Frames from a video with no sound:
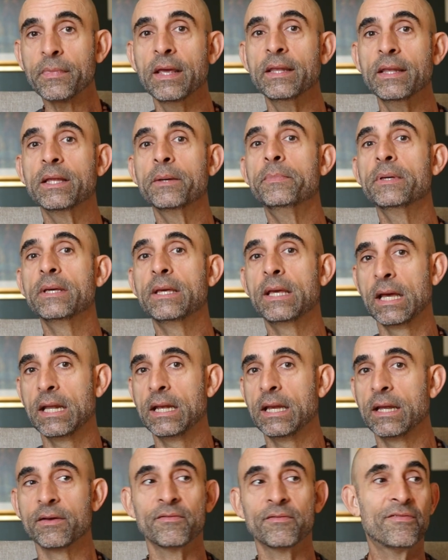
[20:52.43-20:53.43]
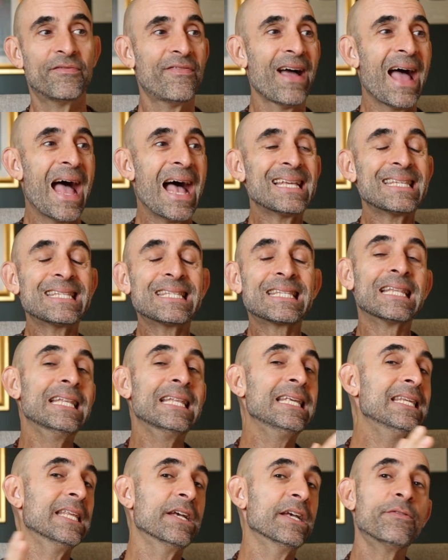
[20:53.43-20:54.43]
in the beginning,
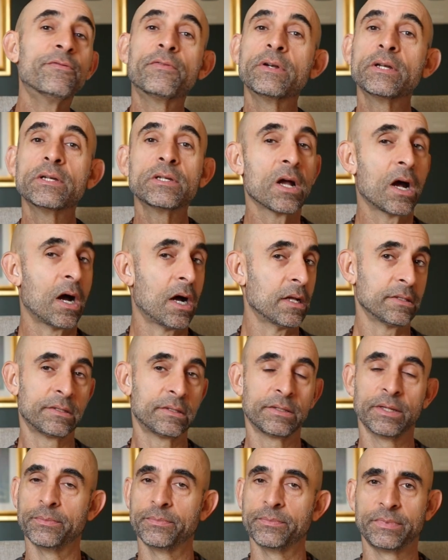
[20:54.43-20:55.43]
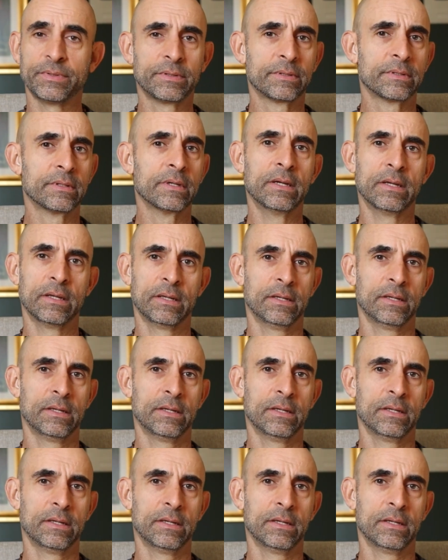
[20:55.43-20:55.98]
vastly different concepts.